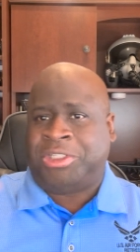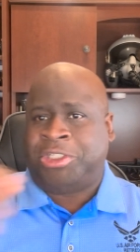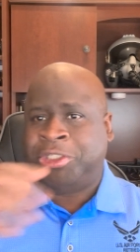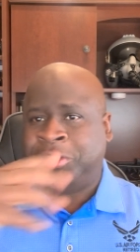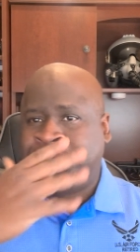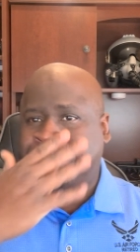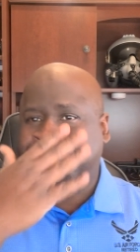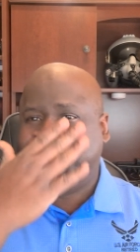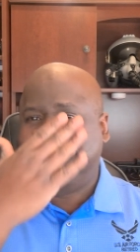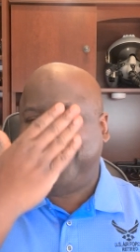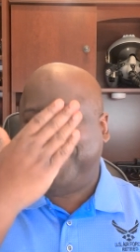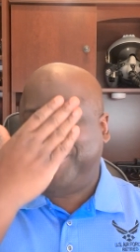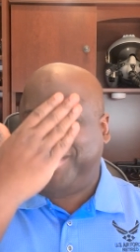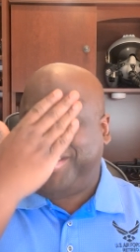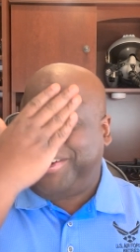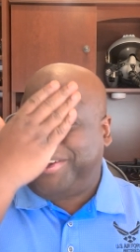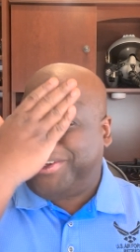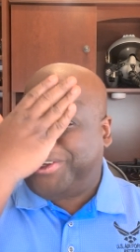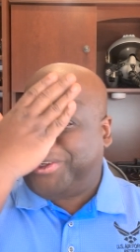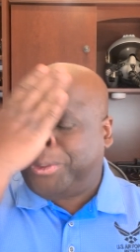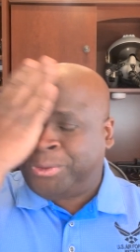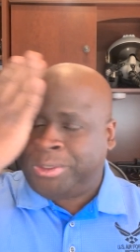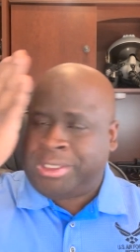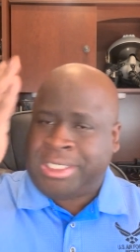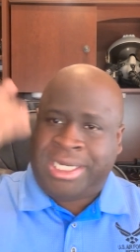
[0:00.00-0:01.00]
two
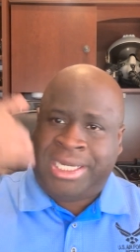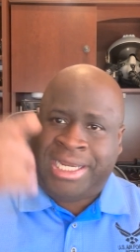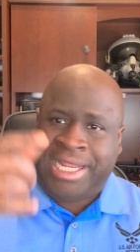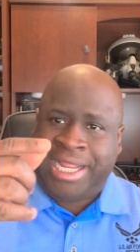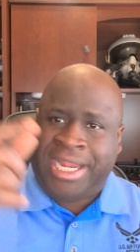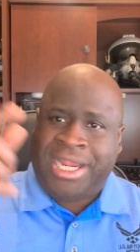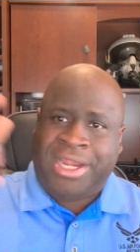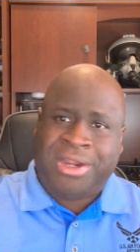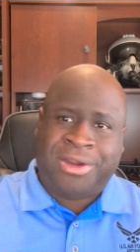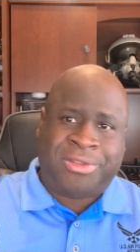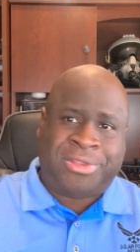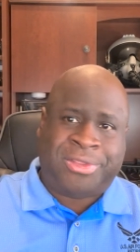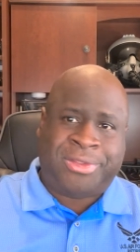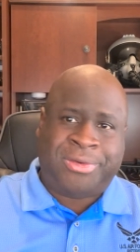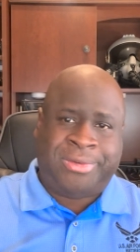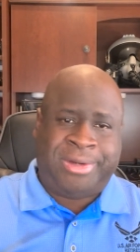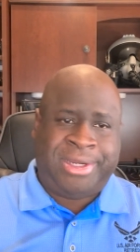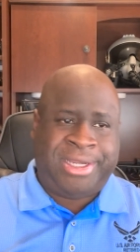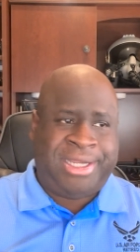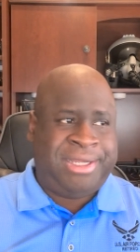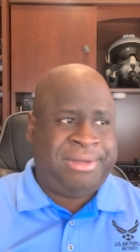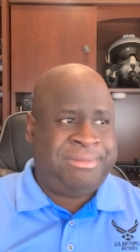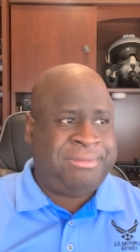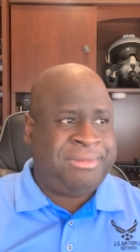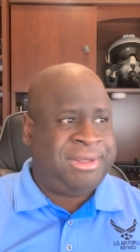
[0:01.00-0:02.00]
videos a day or
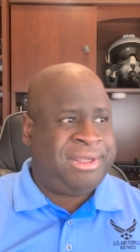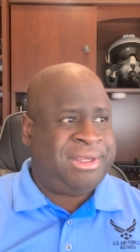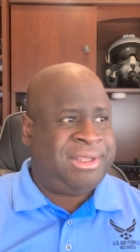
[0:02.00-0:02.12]
three.